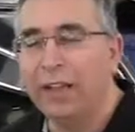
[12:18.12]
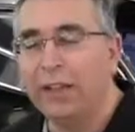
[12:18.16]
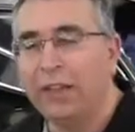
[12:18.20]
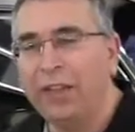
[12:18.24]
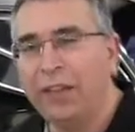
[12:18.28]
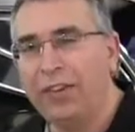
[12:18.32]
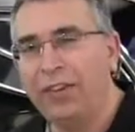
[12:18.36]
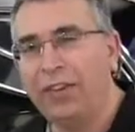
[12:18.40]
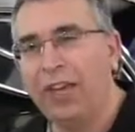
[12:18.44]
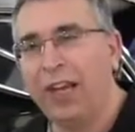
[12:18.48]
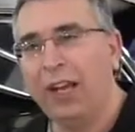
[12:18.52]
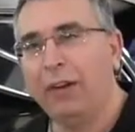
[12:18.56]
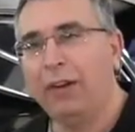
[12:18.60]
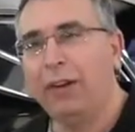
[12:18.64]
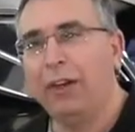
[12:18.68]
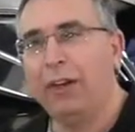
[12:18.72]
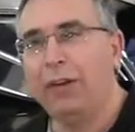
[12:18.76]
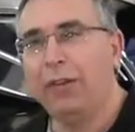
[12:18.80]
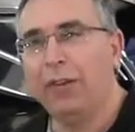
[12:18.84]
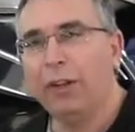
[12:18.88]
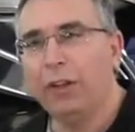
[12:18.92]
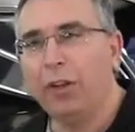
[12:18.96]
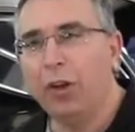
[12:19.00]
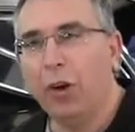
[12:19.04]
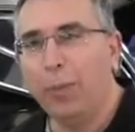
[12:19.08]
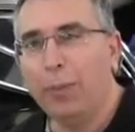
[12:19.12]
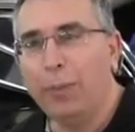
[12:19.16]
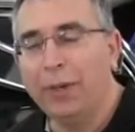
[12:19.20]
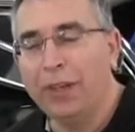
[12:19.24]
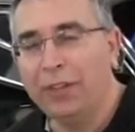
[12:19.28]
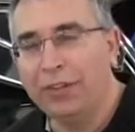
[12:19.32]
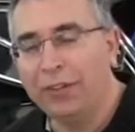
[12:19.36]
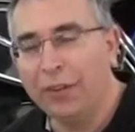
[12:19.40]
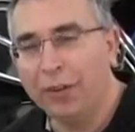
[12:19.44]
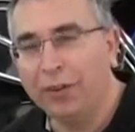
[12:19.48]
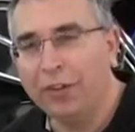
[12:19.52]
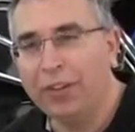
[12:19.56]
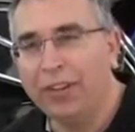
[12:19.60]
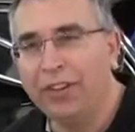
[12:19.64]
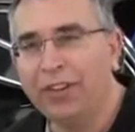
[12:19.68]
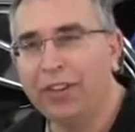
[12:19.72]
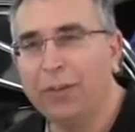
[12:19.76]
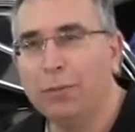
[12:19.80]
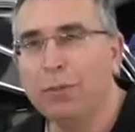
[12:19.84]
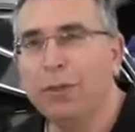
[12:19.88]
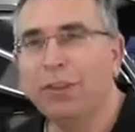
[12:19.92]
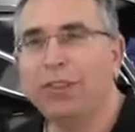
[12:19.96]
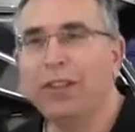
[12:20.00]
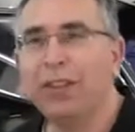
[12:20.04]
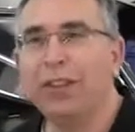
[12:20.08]
Now, this area of the cockpit is not
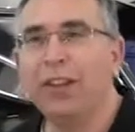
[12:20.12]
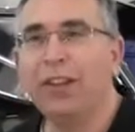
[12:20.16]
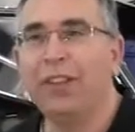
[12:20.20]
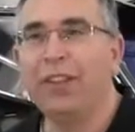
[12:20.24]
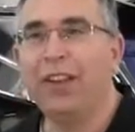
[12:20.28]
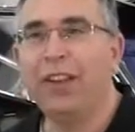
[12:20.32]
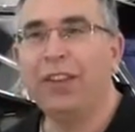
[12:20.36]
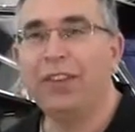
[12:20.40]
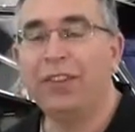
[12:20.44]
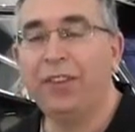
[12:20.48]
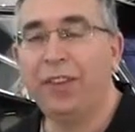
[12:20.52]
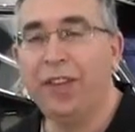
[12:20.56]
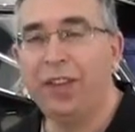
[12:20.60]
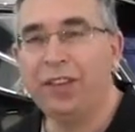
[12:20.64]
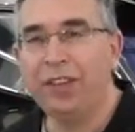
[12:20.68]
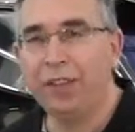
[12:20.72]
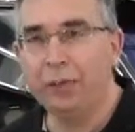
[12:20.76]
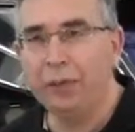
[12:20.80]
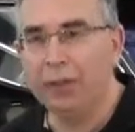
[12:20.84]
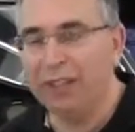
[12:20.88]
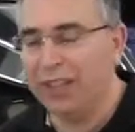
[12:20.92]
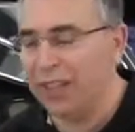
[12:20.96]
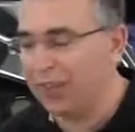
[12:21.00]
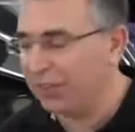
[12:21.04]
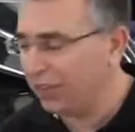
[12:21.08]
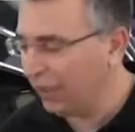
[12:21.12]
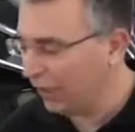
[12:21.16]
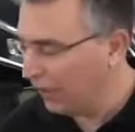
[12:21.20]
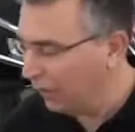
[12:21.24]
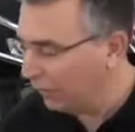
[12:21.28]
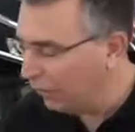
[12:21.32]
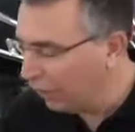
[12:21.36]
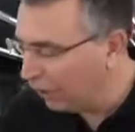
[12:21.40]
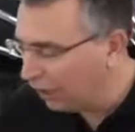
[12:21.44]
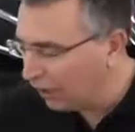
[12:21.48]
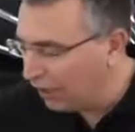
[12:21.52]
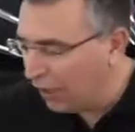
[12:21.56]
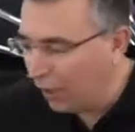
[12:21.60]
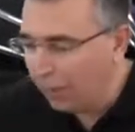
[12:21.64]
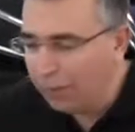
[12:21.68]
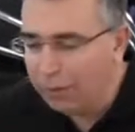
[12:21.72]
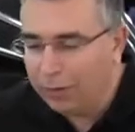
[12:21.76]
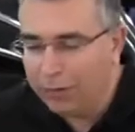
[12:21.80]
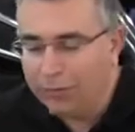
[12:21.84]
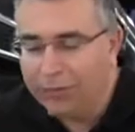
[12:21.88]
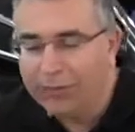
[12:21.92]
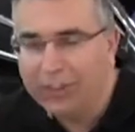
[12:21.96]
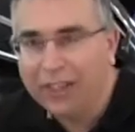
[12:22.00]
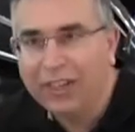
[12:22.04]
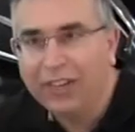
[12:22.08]
dissimilar to the 630 that we tested. You've got a
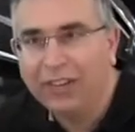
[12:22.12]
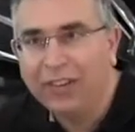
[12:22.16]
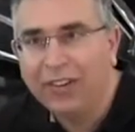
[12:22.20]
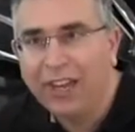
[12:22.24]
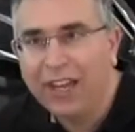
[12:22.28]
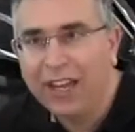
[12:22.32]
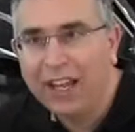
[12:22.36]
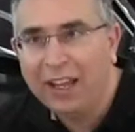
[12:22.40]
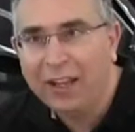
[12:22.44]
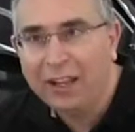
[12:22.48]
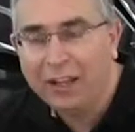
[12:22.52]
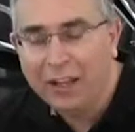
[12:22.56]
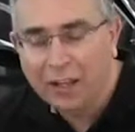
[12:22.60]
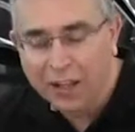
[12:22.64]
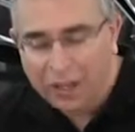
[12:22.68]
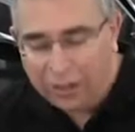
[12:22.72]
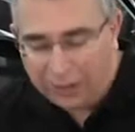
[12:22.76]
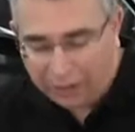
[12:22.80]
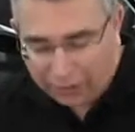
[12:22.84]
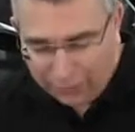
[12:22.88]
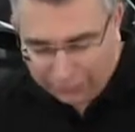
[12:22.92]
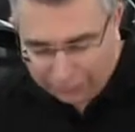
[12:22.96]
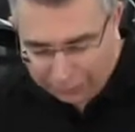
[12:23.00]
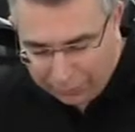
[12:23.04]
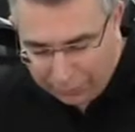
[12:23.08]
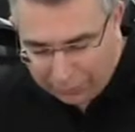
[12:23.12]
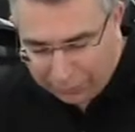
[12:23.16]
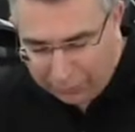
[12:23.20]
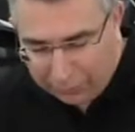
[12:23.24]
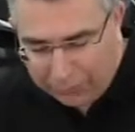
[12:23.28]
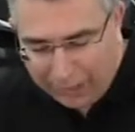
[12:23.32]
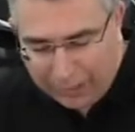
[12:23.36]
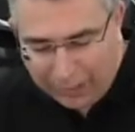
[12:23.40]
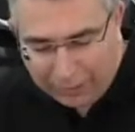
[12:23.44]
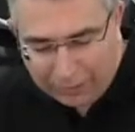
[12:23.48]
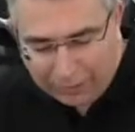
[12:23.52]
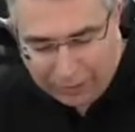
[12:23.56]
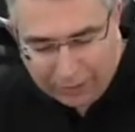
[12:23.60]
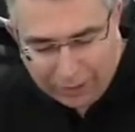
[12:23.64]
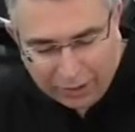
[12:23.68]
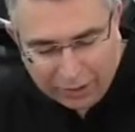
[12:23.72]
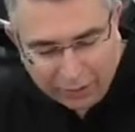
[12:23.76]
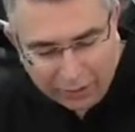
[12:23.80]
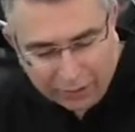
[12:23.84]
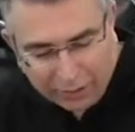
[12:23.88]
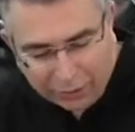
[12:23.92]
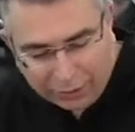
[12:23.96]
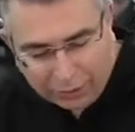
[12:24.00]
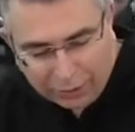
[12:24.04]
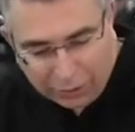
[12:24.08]
couple of seats here that swivel round
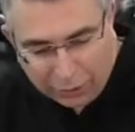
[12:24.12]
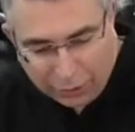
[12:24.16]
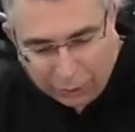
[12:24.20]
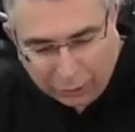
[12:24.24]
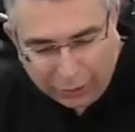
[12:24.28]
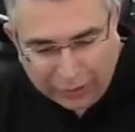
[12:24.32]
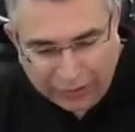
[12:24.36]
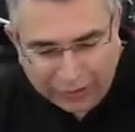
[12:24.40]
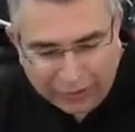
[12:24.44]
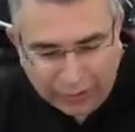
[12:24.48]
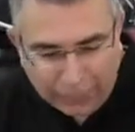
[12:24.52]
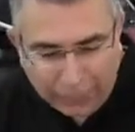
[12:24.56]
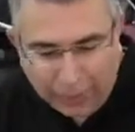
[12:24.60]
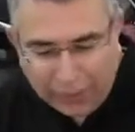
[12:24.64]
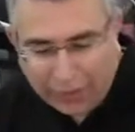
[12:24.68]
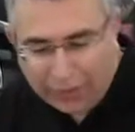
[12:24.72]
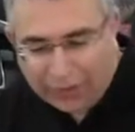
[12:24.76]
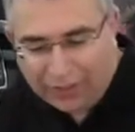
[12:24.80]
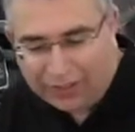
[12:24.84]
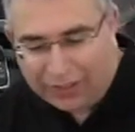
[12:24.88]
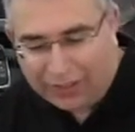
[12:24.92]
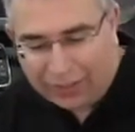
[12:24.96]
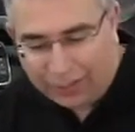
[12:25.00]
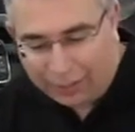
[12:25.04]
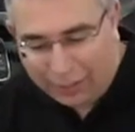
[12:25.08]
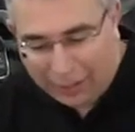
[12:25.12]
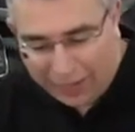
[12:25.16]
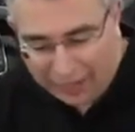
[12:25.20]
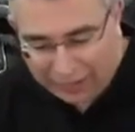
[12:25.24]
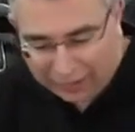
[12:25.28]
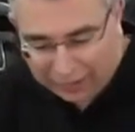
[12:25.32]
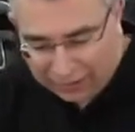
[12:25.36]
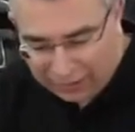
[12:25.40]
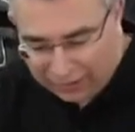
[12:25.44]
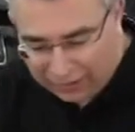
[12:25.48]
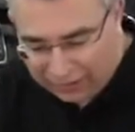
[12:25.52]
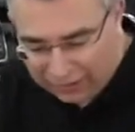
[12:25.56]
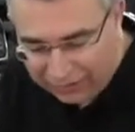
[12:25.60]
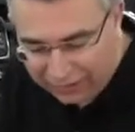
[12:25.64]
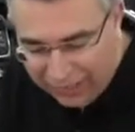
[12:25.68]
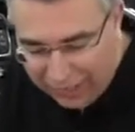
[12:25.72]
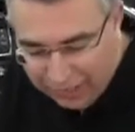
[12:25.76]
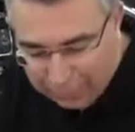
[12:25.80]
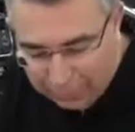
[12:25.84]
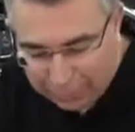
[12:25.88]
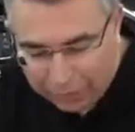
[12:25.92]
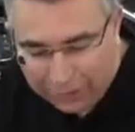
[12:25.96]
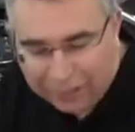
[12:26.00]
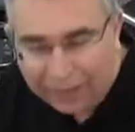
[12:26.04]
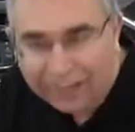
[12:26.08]
to join in the party at the back, and there's a
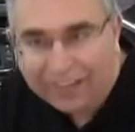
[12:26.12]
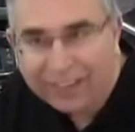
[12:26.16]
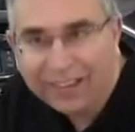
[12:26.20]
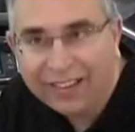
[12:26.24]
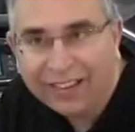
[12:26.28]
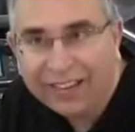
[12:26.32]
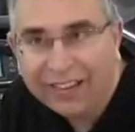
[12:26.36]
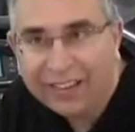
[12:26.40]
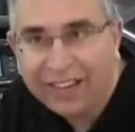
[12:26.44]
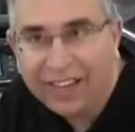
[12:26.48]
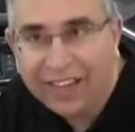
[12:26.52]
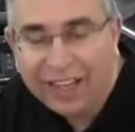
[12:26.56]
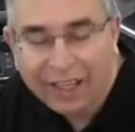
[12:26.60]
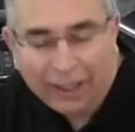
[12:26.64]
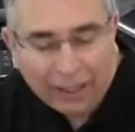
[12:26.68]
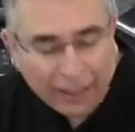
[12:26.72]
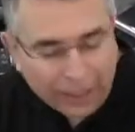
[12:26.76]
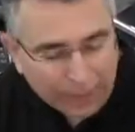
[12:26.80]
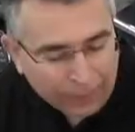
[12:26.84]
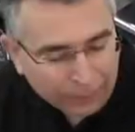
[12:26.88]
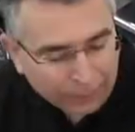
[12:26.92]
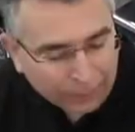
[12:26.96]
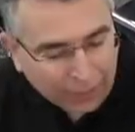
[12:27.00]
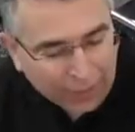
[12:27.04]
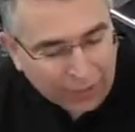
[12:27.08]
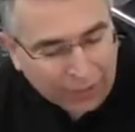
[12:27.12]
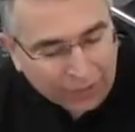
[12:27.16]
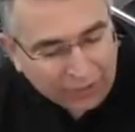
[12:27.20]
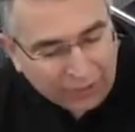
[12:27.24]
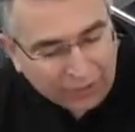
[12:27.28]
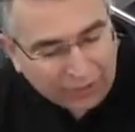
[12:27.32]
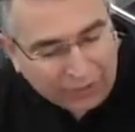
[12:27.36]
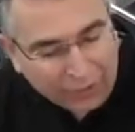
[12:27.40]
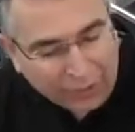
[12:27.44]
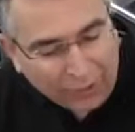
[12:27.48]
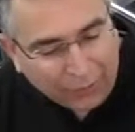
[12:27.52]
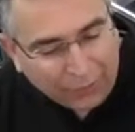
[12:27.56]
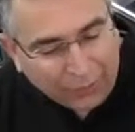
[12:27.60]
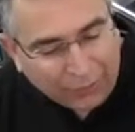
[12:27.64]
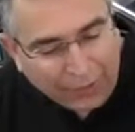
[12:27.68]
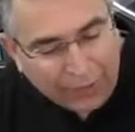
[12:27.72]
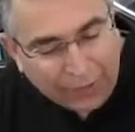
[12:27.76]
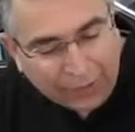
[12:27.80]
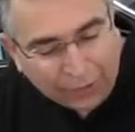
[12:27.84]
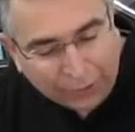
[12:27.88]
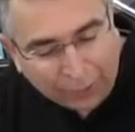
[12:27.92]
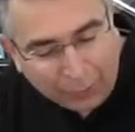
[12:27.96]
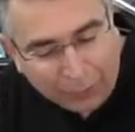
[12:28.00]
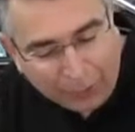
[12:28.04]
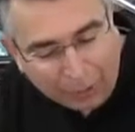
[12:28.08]
table that can sit in here. This aft
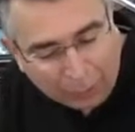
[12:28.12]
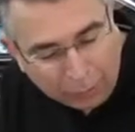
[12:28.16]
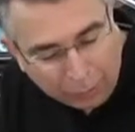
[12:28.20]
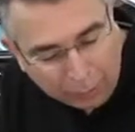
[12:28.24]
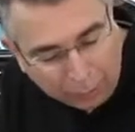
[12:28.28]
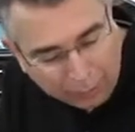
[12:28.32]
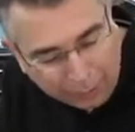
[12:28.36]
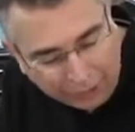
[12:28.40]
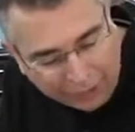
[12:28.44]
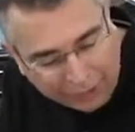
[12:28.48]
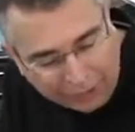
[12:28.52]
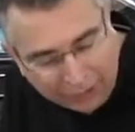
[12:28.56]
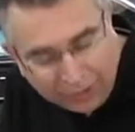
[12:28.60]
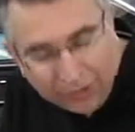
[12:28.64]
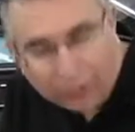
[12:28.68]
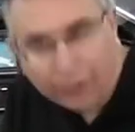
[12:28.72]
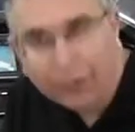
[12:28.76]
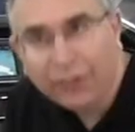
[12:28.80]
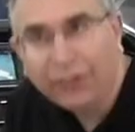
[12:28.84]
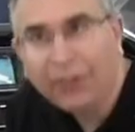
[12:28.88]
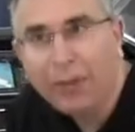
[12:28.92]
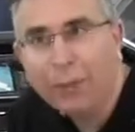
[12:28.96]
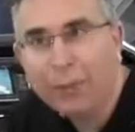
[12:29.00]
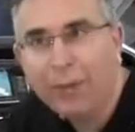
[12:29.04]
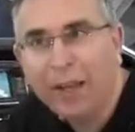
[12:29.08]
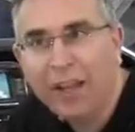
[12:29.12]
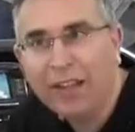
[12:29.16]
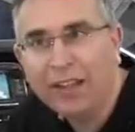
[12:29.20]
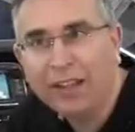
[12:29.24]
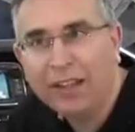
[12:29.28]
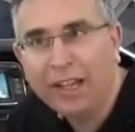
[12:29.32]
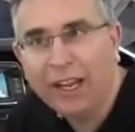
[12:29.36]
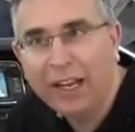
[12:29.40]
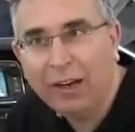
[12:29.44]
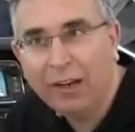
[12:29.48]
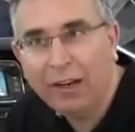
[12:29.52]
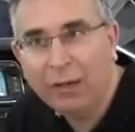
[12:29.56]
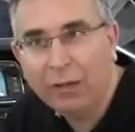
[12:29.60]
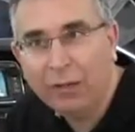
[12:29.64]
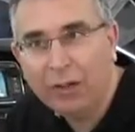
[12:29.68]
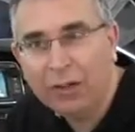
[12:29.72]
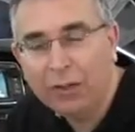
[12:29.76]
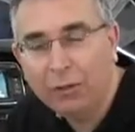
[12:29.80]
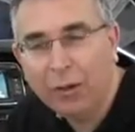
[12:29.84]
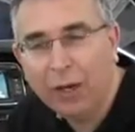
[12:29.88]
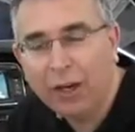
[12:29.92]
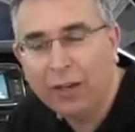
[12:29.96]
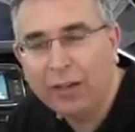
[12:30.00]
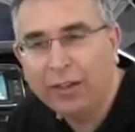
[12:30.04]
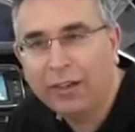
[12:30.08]
seat as well will pull out into a sunbathing area, which is
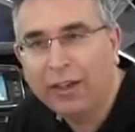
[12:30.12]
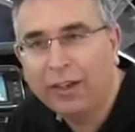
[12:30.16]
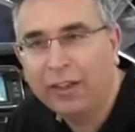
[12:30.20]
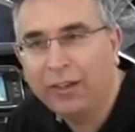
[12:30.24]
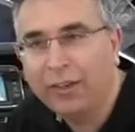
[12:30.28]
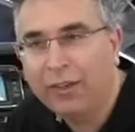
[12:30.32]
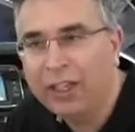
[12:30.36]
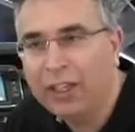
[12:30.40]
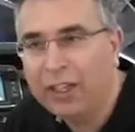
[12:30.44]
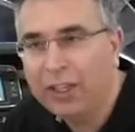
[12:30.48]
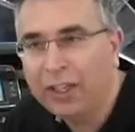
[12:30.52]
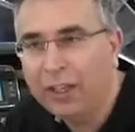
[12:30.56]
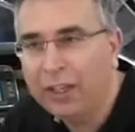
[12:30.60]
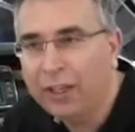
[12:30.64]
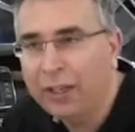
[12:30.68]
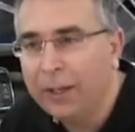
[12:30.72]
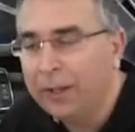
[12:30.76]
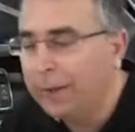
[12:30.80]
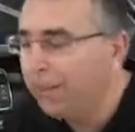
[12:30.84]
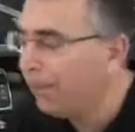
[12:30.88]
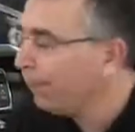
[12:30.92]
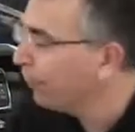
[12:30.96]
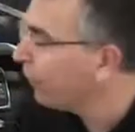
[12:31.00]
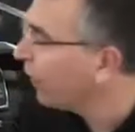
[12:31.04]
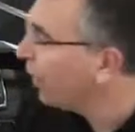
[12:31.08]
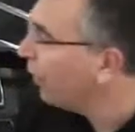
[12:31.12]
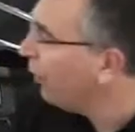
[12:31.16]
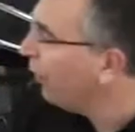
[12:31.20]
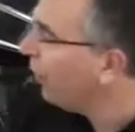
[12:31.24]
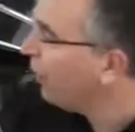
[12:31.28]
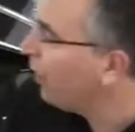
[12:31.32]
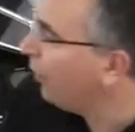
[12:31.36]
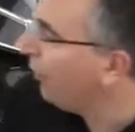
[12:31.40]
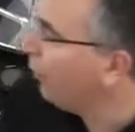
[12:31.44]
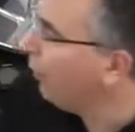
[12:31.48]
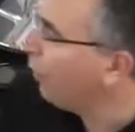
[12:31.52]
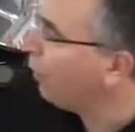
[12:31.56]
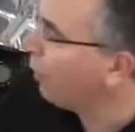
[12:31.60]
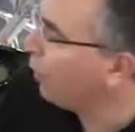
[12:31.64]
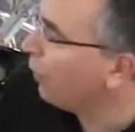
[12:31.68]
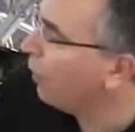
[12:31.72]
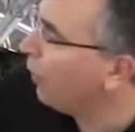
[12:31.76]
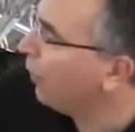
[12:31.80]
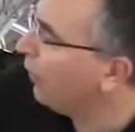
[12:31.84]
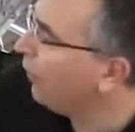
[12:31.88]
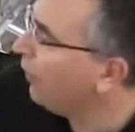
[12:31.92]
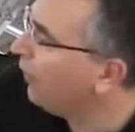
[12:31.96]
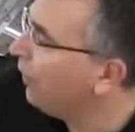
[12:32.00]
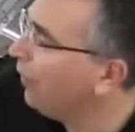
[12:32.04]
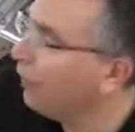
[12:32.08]
quite a nice feature. Further forward, of
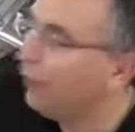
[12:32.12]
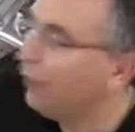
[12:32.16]
course, it's